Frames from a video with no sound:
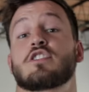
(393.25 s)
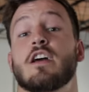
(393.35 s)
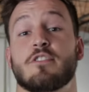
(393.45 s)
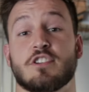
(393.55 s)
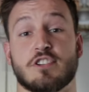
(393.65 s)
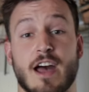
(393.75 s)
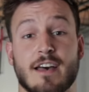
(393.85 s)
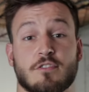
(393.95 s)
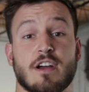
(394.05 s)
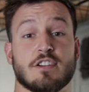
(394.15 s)
out the
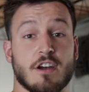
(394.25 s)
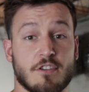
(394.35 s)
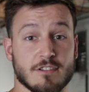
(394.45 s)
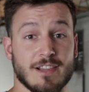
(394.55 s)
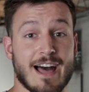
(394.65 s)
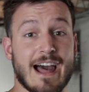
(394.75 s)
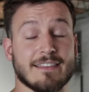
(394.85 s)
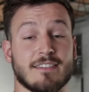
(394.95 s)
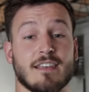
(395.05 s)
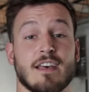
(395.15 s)
chest, stretching out your
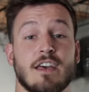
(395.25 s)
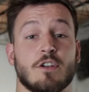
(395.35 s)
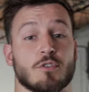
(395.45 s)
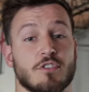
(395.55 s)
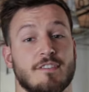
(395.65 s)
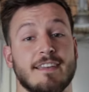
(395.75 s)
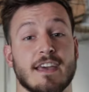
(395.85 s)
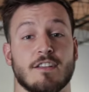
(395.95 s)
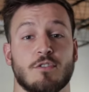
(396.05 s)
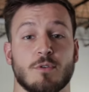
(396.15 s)
lats in order to
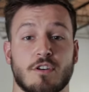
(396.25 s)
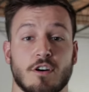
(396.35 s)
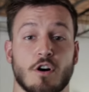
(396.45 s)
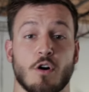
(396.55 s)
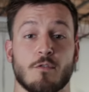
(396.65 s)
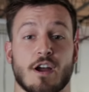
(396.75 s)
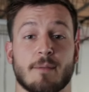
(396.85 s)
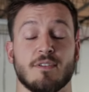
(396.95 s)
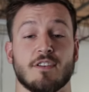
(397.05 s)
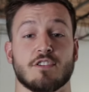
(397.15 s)
get into a good
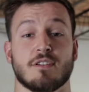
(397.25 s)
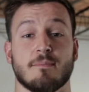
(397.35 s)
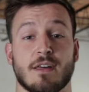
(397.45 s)
overhead position.